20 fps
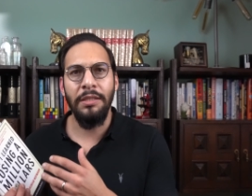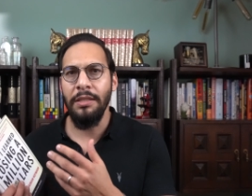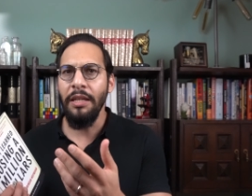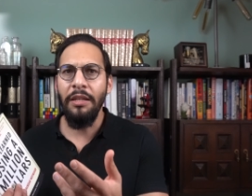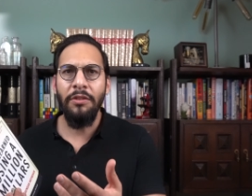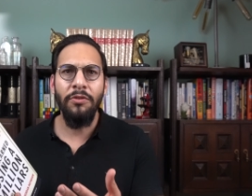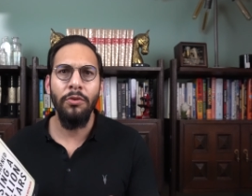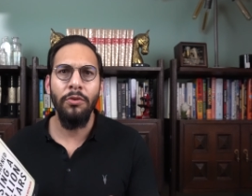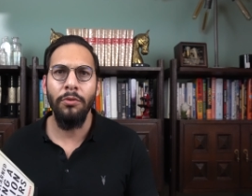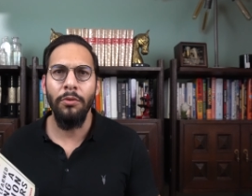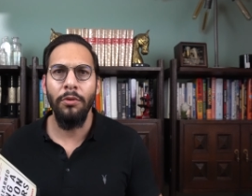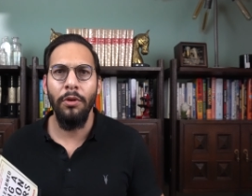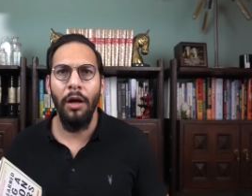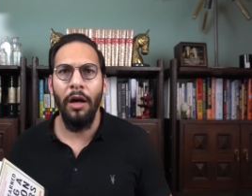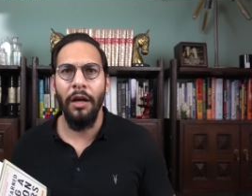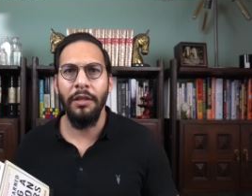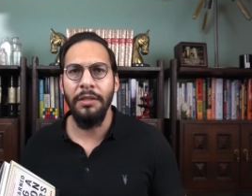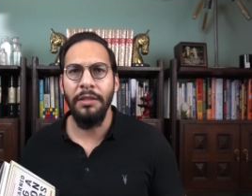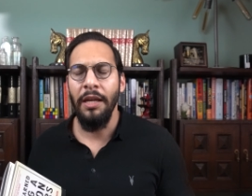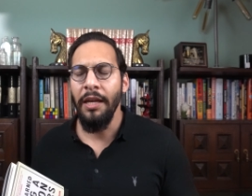Internal
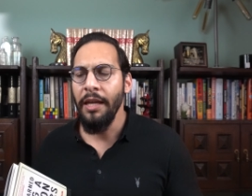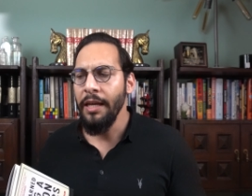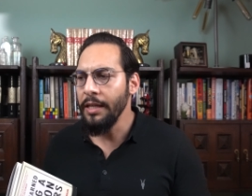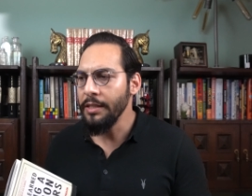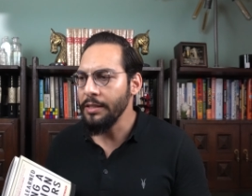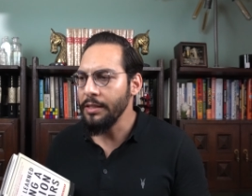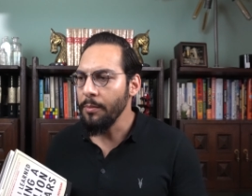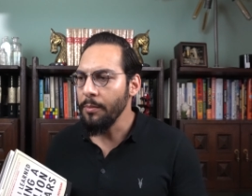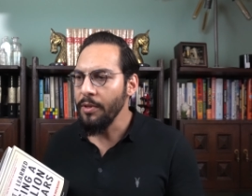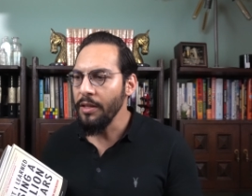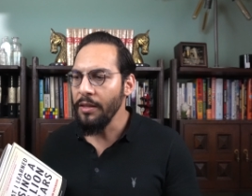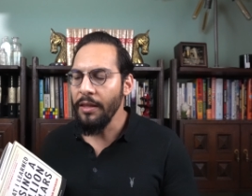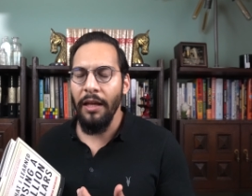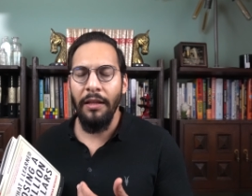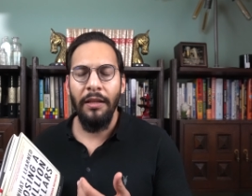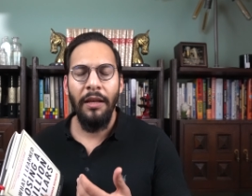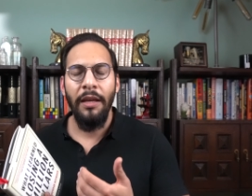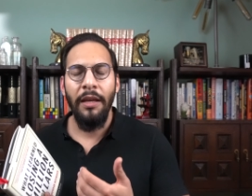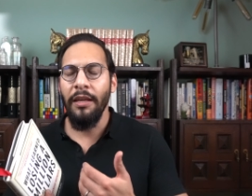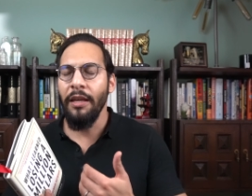loss is something
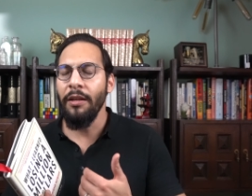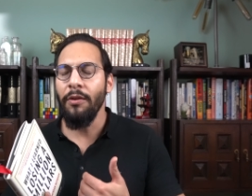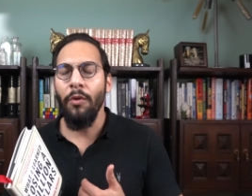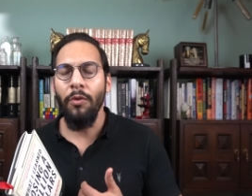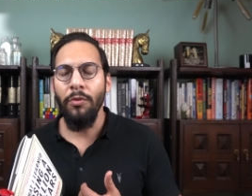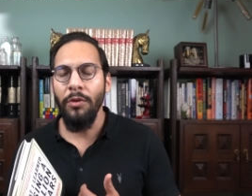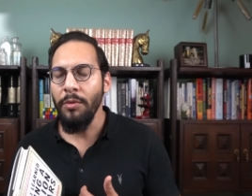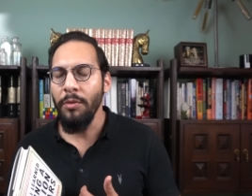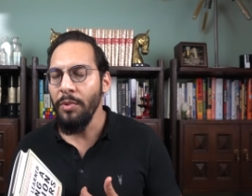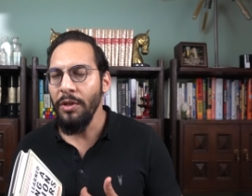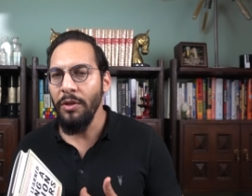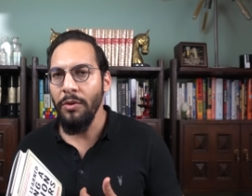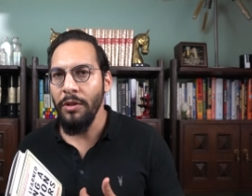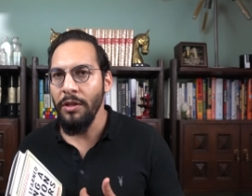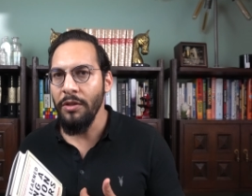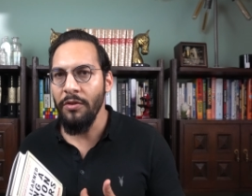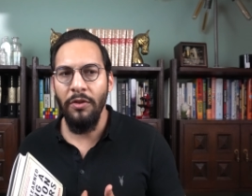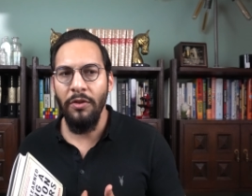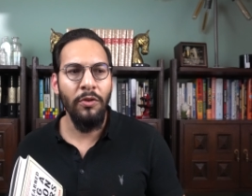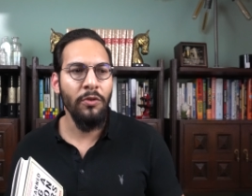that can only be
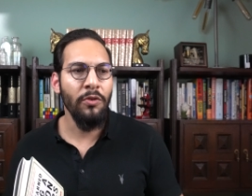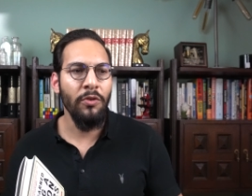unique to you.